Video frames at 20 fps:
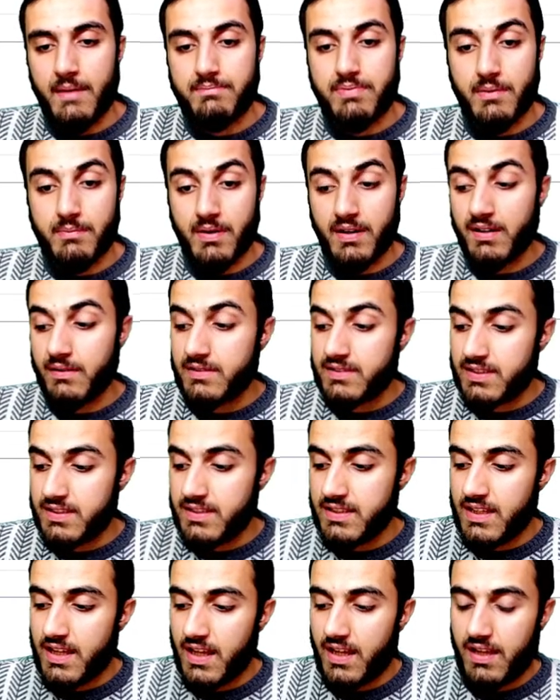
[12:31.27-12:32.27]
the
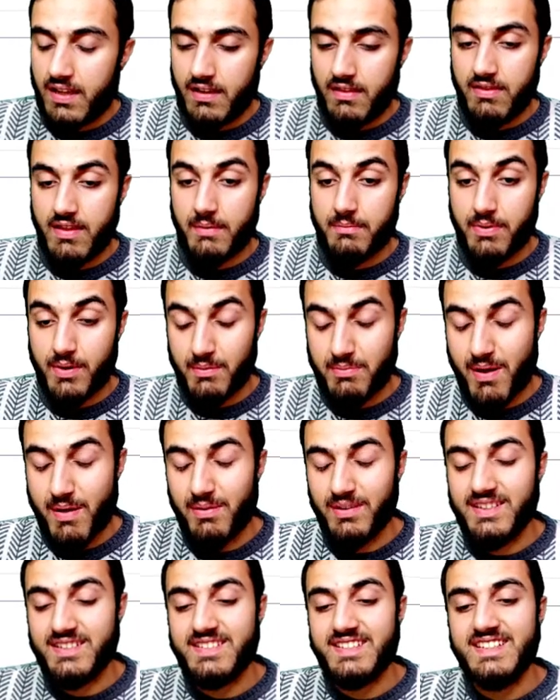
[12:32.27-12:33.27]
probability uh, the
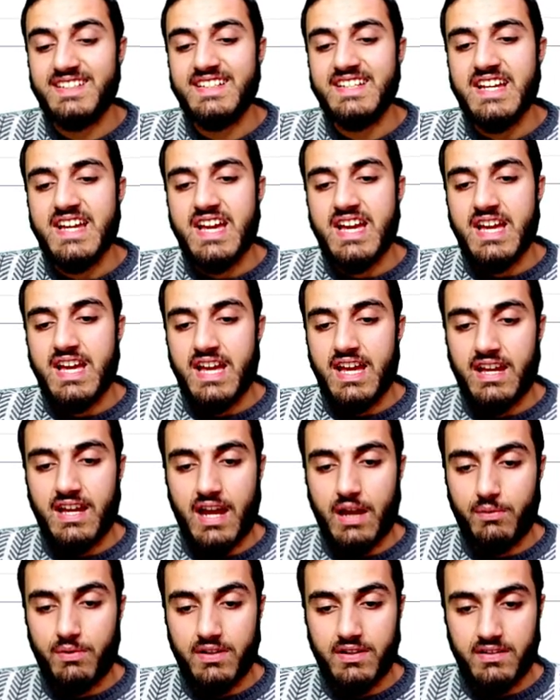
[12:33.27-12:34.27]
probability
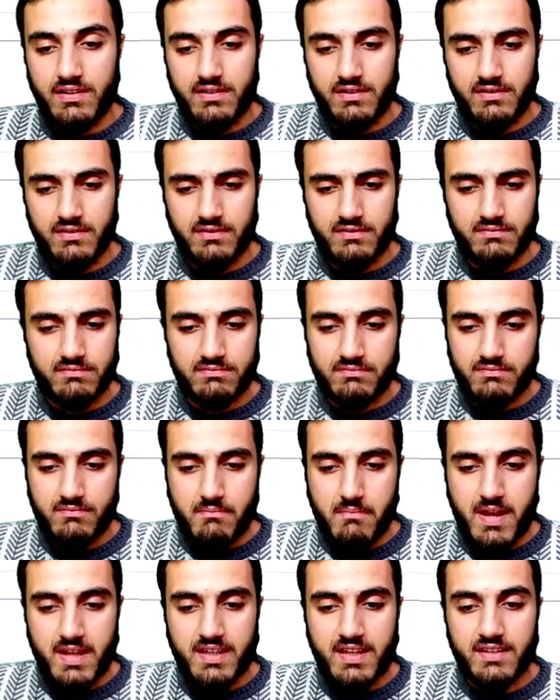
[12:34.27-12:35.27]
uh, I will
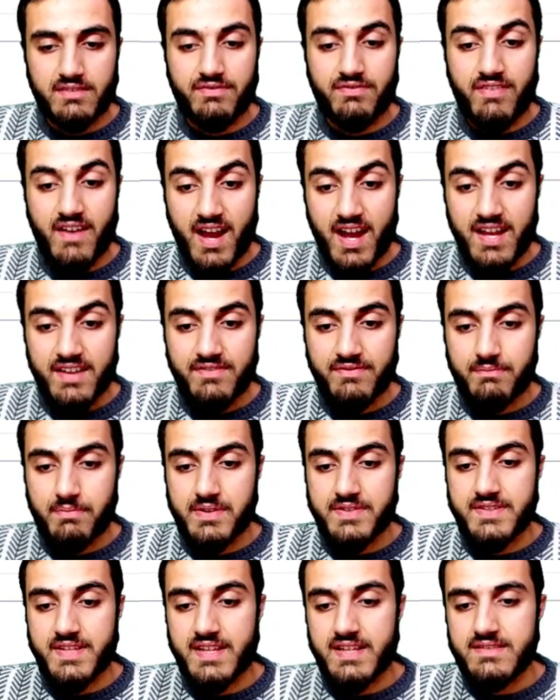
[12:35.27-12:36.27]
make it
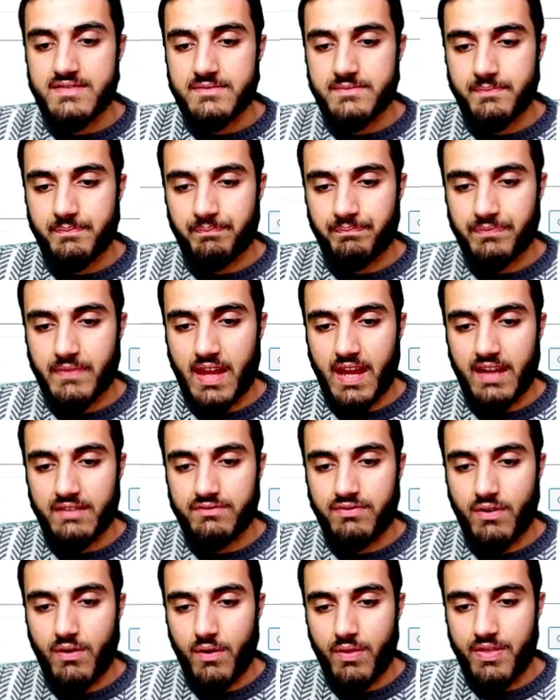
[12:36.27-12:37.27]
5%
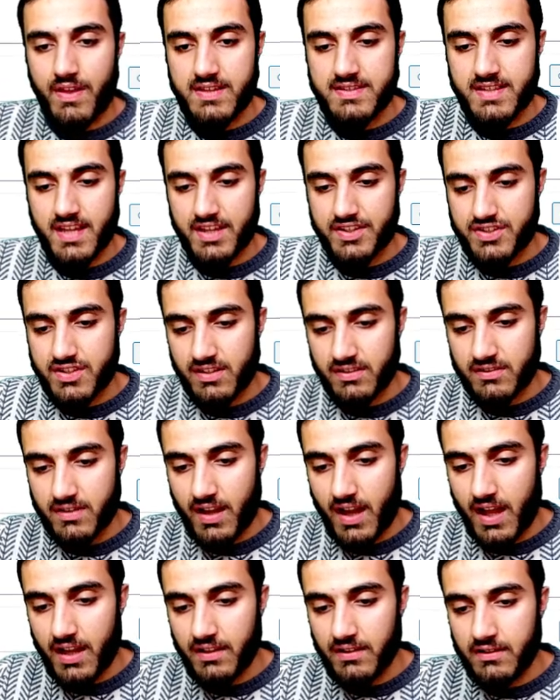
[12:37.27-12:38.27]
and for the section
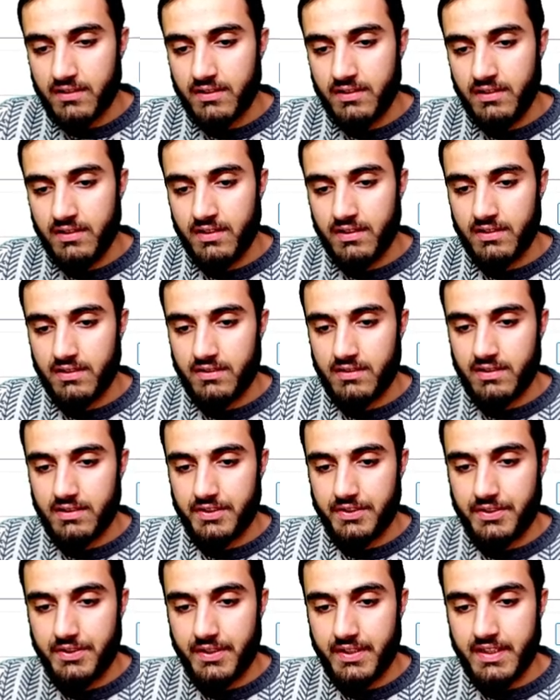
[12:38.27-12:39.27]
color
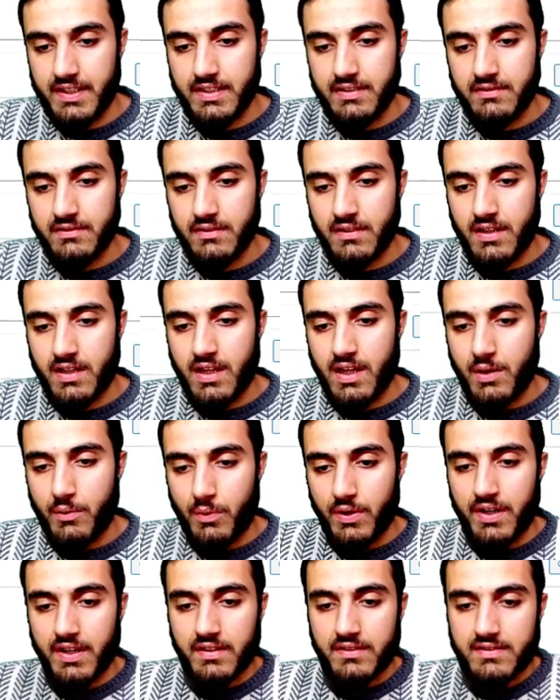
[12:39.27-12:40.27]
green
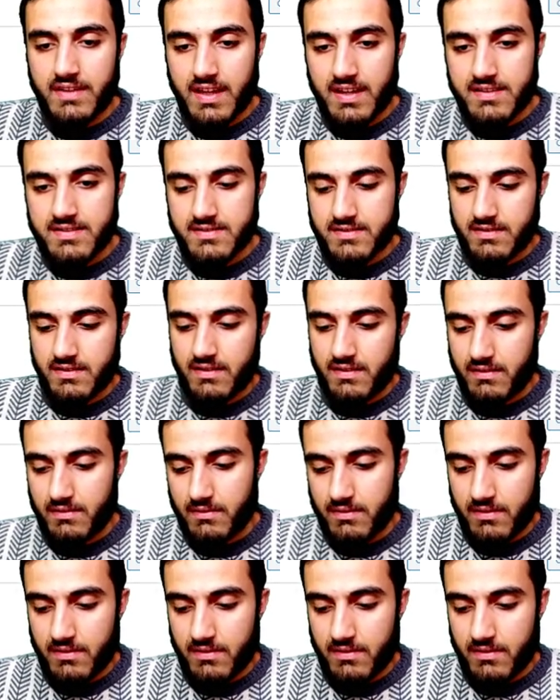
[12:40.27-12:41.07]
winning text